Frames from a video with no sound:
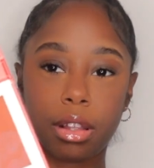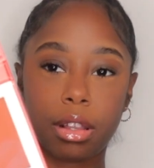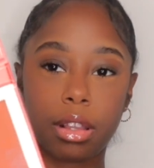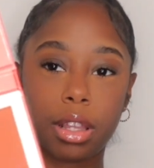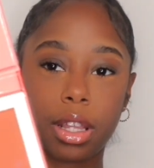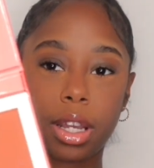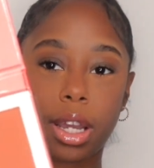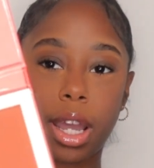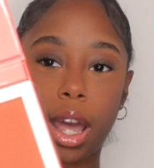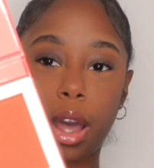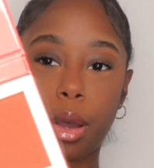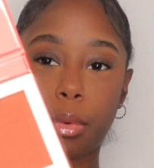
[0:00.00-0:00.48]

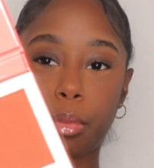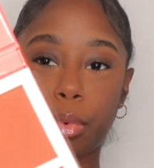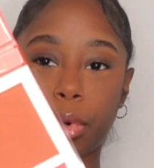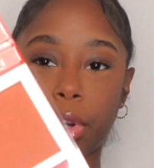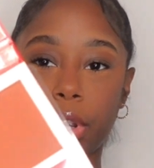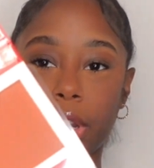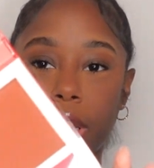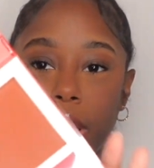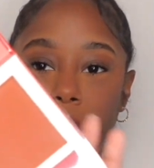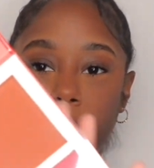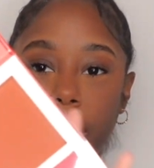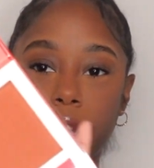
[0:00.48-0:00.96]
Look how
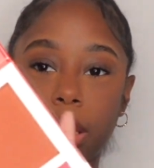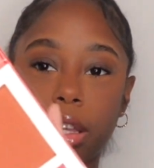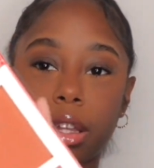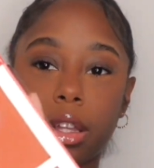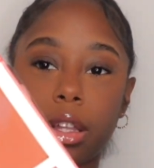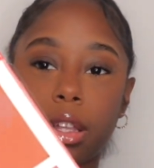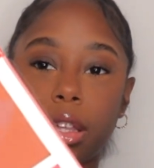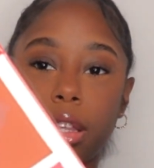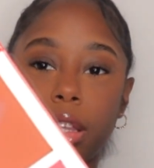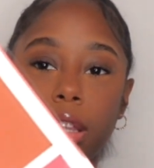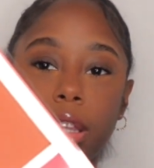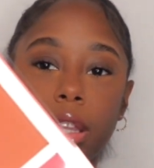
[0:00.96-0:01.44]
pretty.
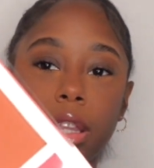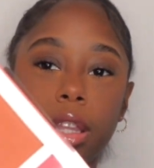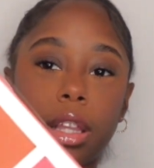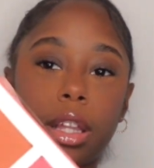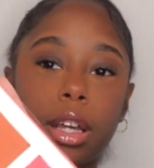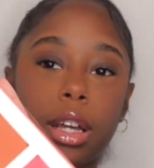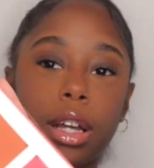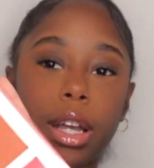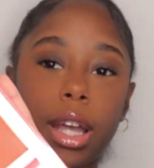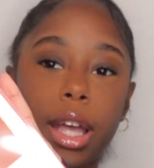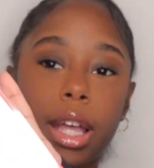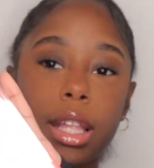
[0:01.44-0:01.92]

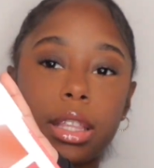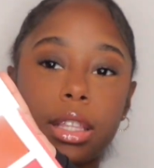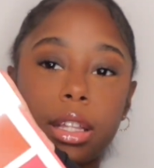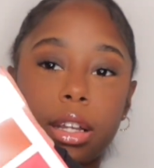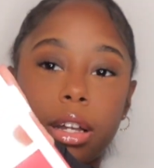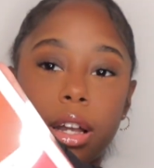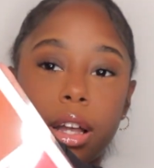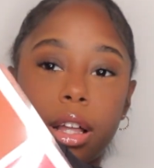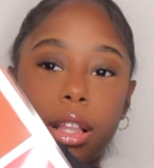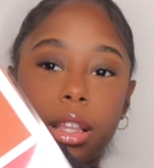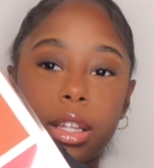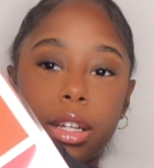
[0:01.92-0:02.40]
Look at the
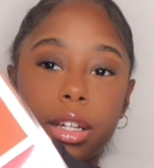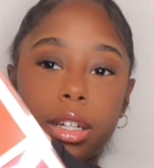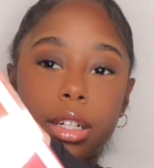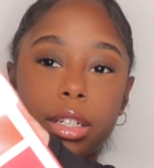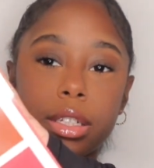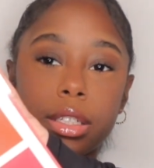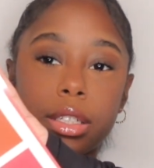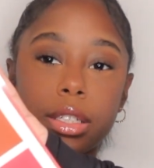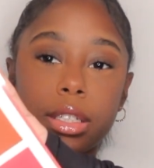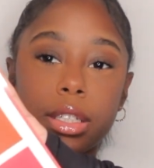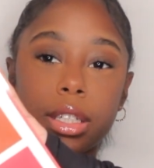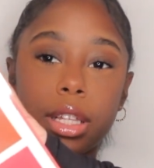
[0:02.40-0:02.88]

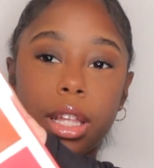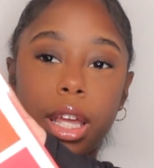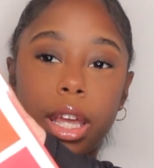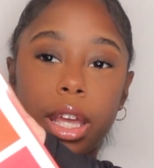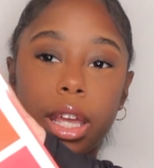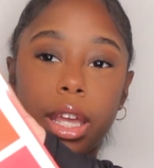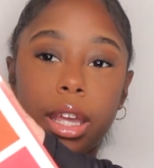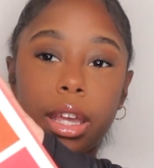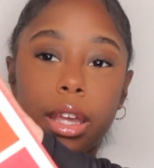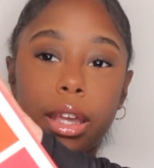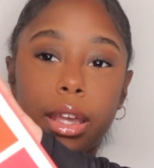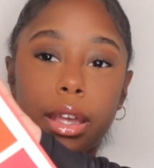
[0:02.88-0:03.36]
colors.
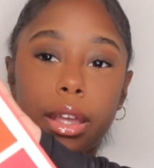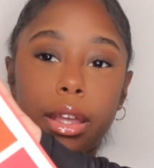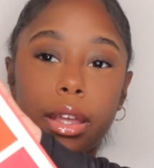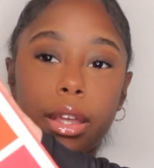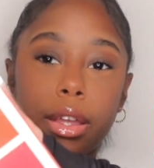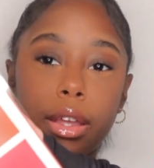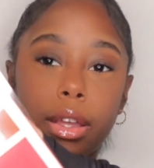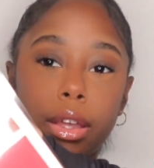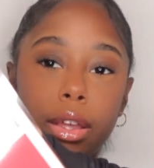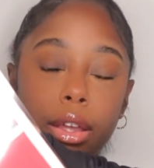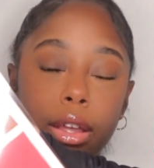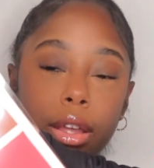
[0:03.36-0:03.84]
Like,
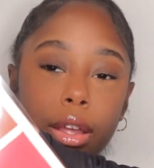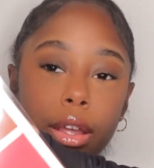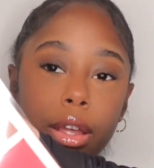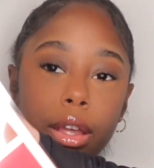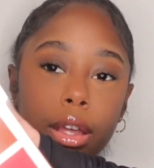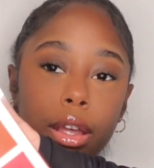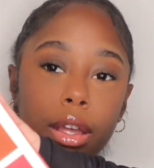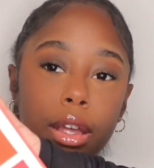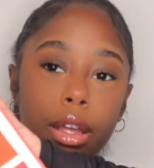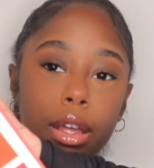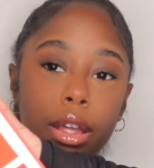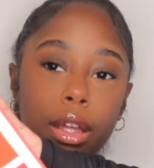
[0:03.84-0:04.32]

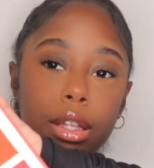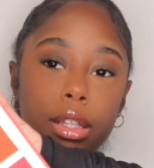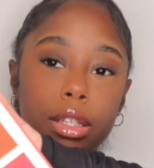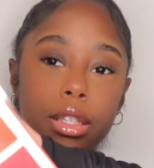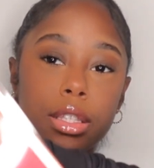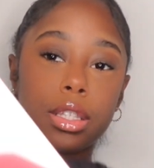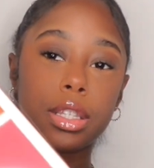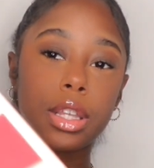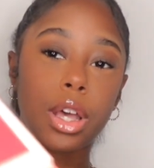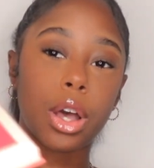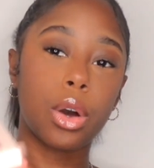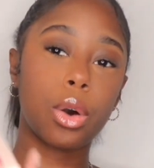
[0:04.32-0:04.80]

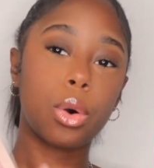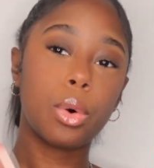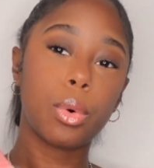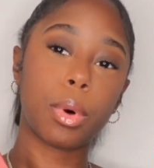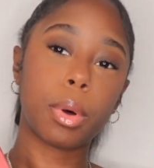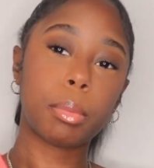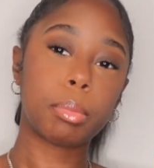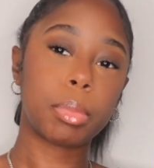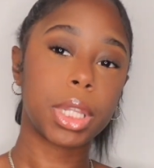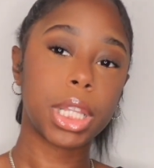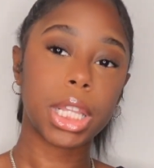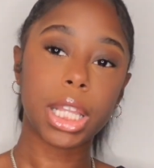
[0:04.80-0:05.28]
don't
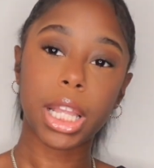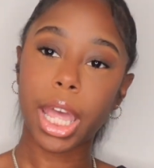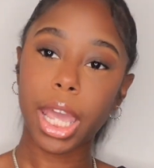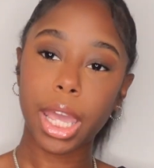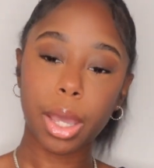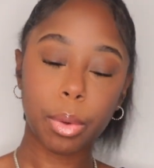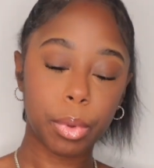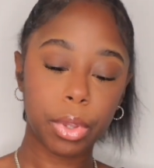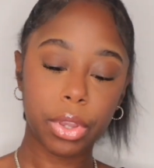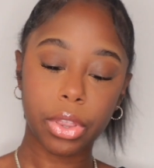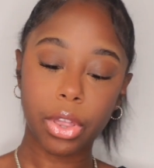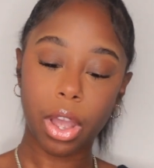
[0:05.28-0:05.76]

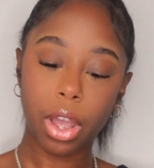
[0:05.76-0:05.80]
play with